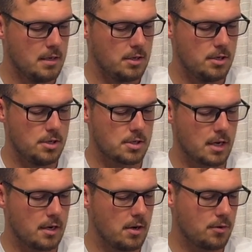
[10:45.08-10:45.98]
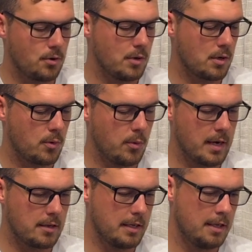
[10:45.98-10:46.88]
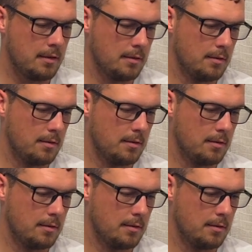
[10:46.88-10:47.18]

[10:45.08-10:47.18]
You're just gonna go through and quickly,